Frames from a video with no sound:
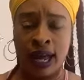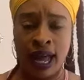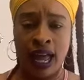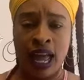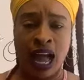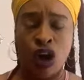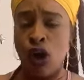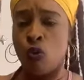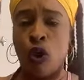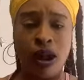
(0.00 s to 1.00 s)
Huh?
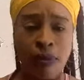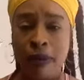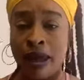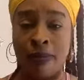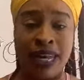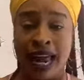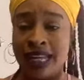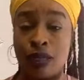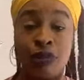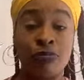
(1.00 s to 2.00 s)
Only one of my baby
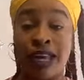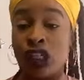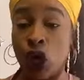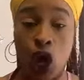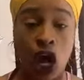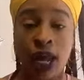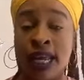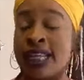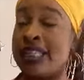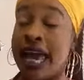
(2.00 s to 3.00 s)
daddies must make sure
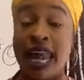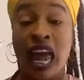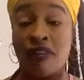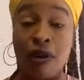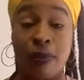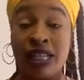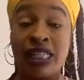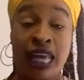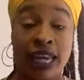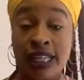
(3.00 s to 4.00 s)
send every
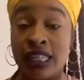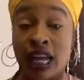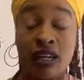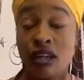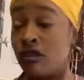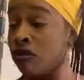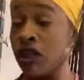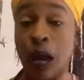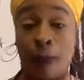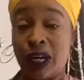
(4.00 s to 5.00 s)
month send his son
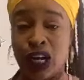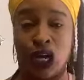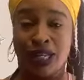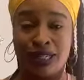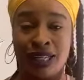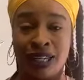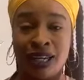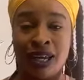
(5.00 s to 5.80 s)
couple of dollars.